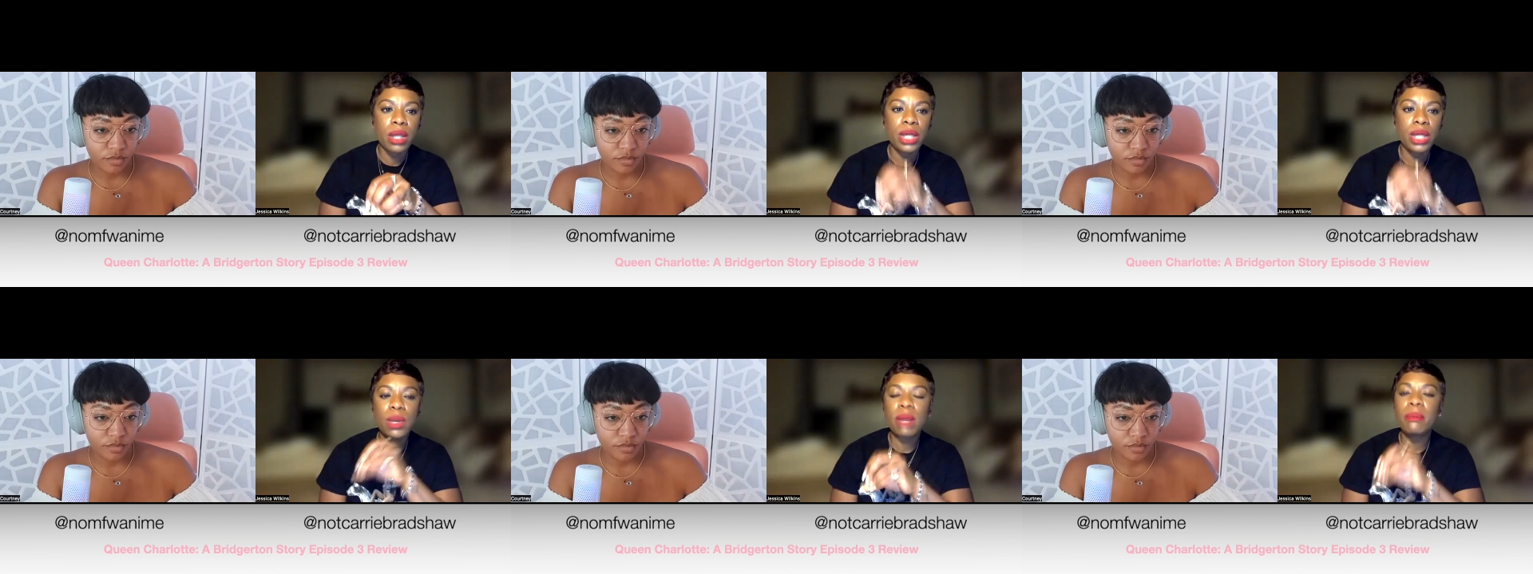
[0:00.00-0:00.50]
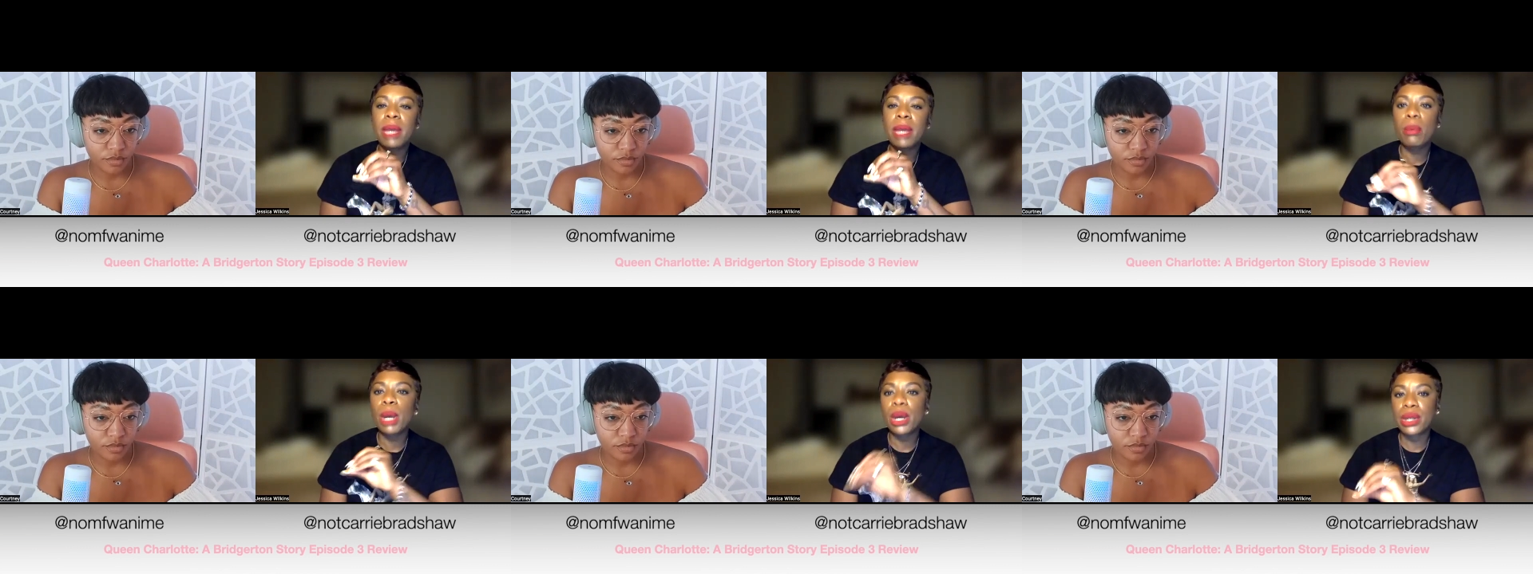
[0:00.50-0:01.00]
Speaker 1: you can be
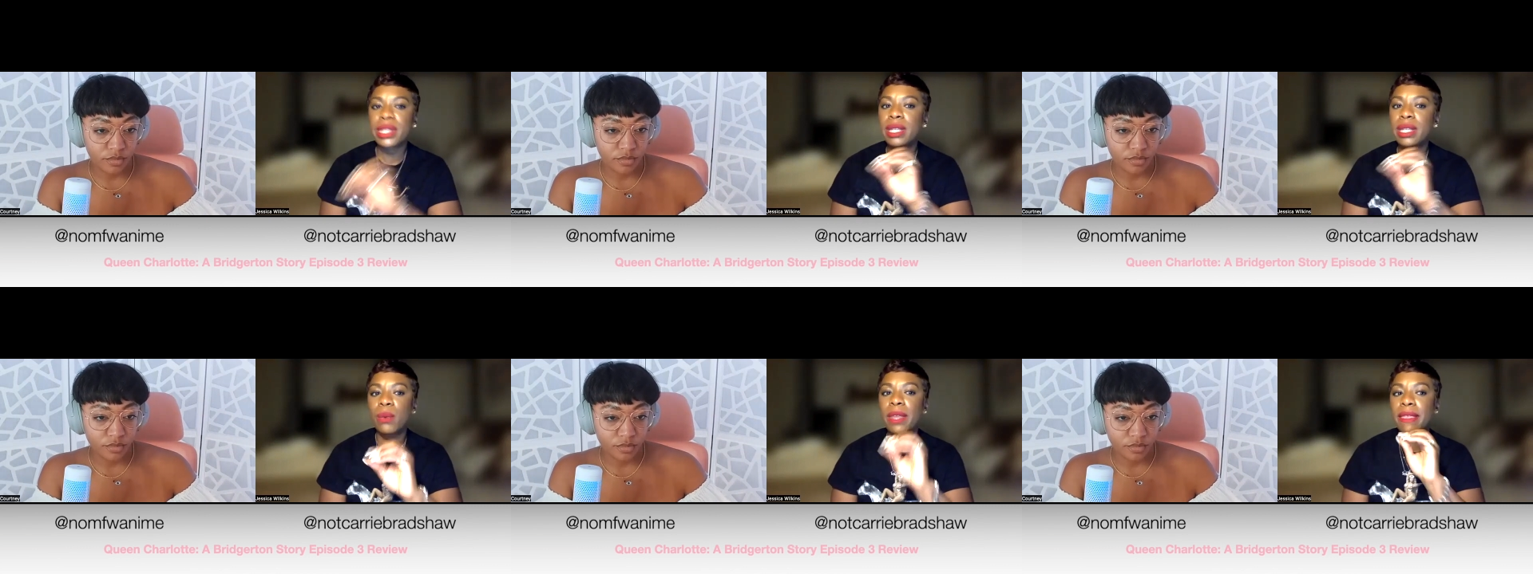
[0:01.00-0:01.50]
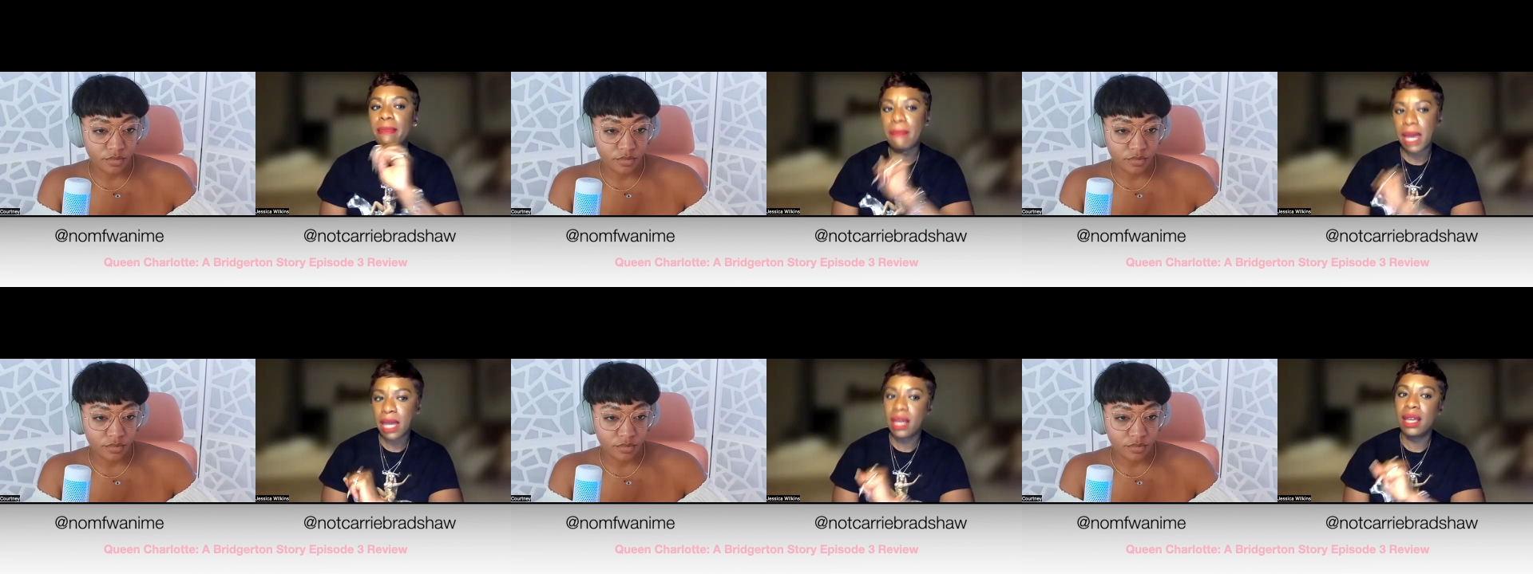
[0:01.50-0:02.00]
a person with
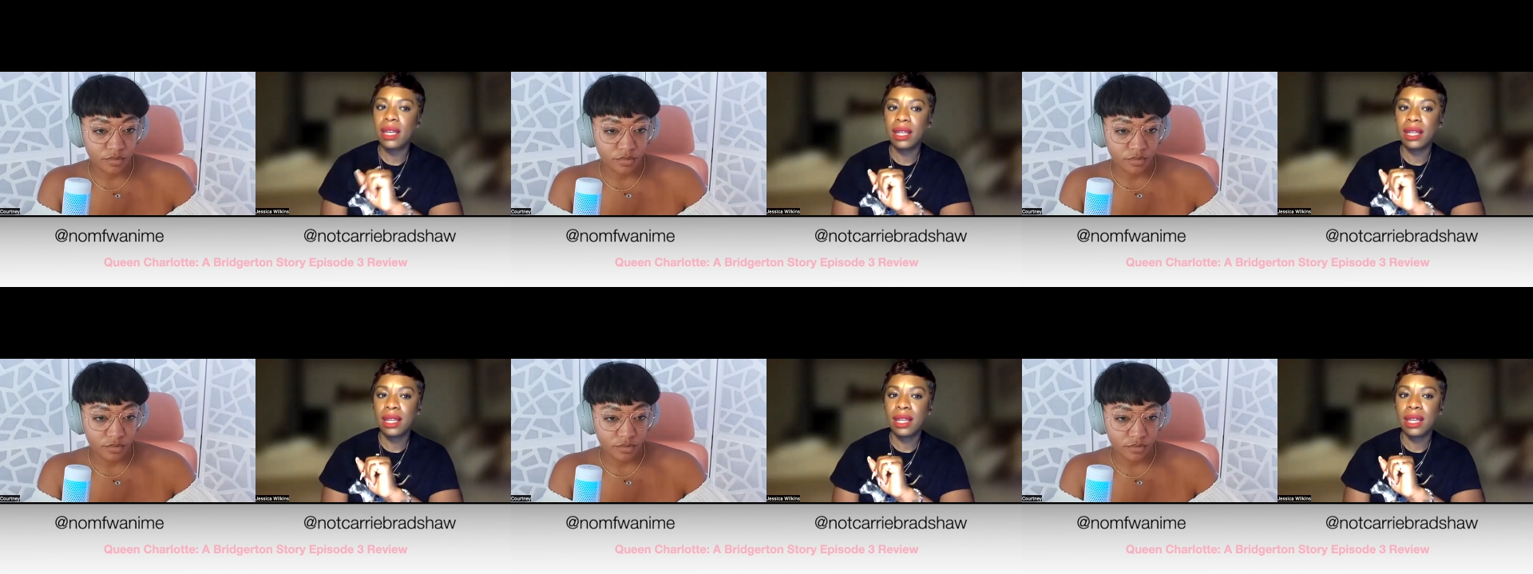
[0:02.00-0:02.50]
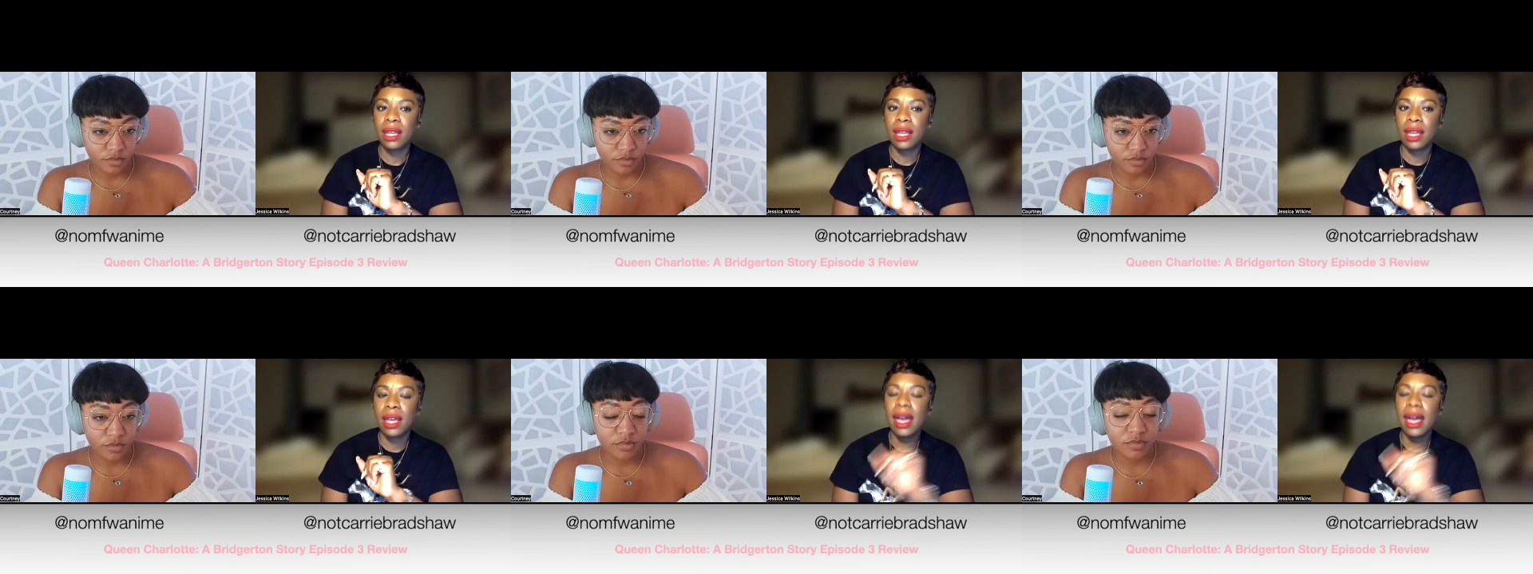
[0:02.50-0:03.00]
me.
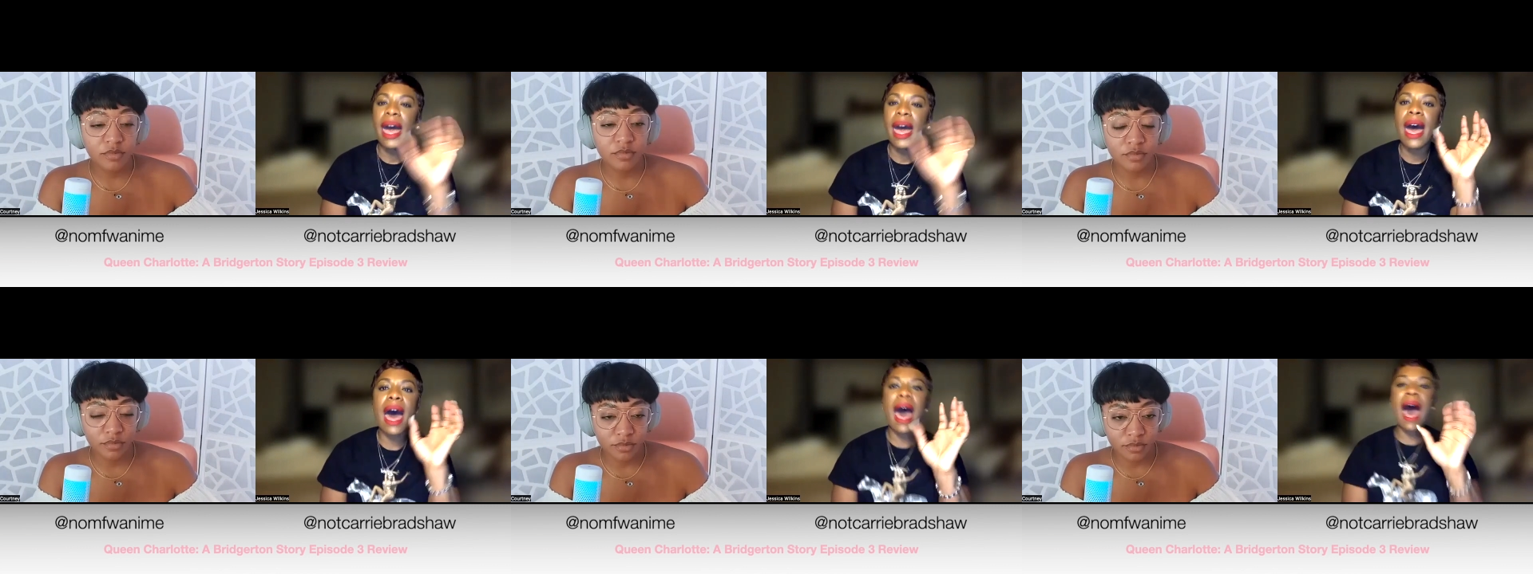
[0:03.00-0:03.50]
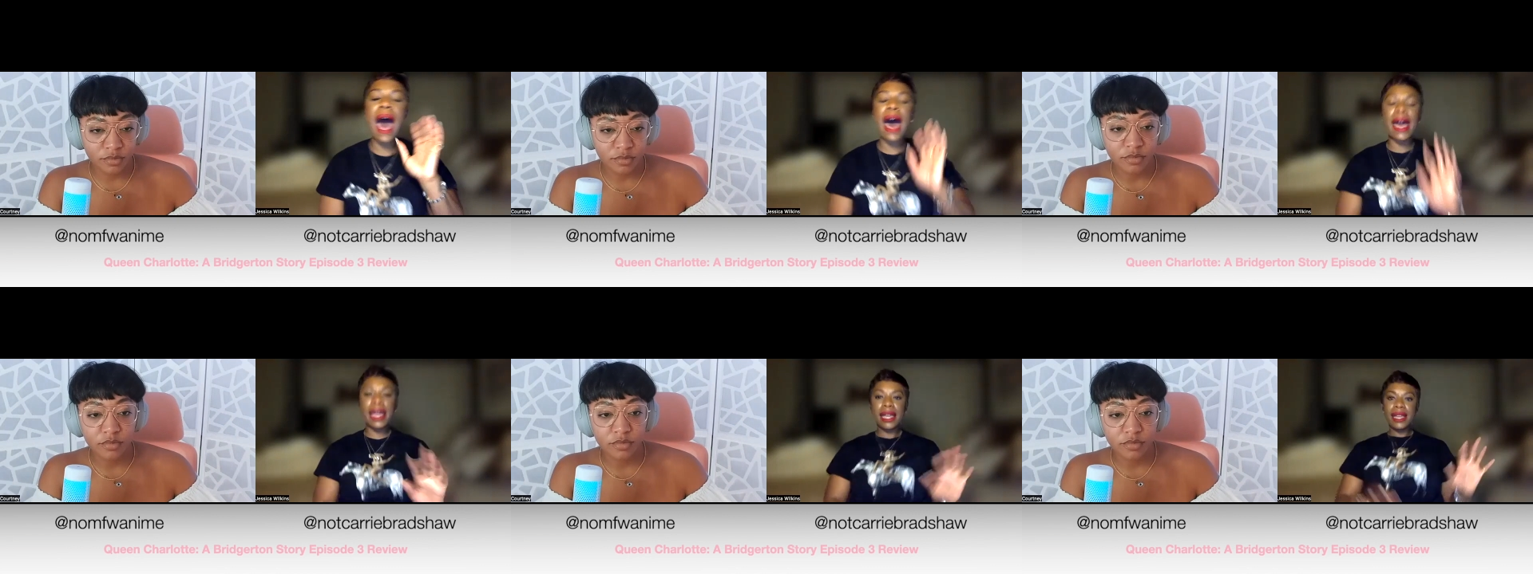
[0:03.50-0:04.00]
Mm-hmm.
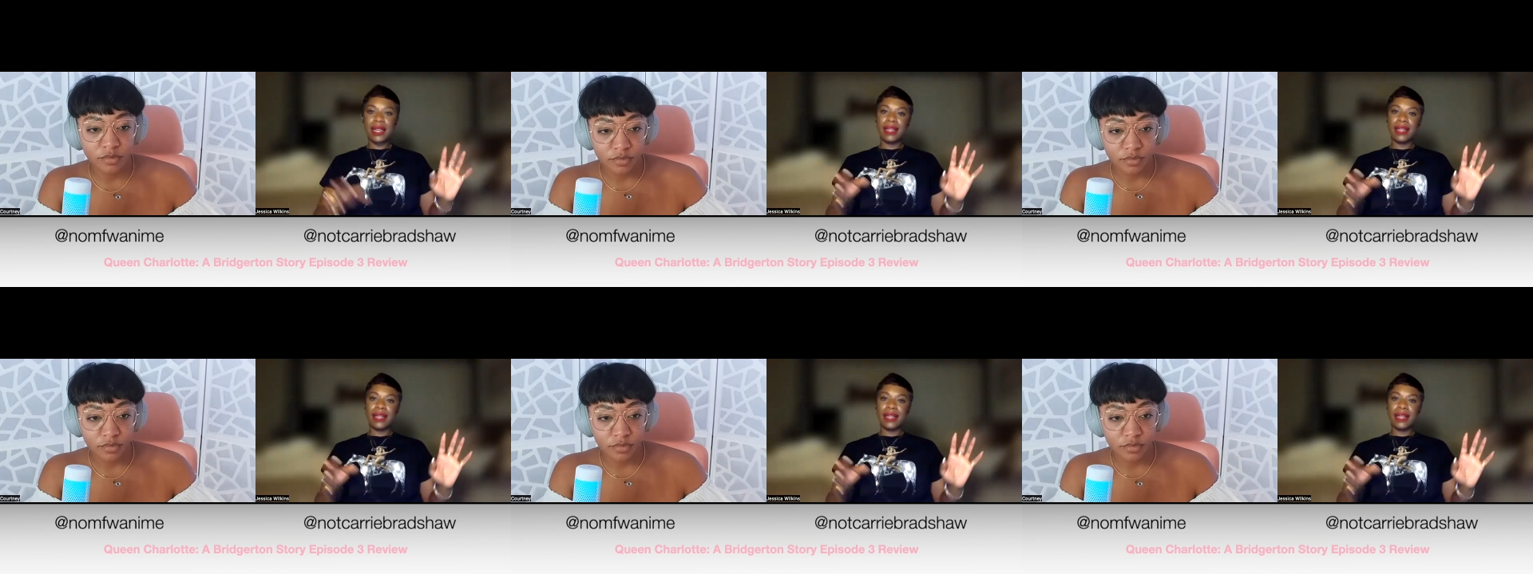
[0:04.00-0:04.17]
I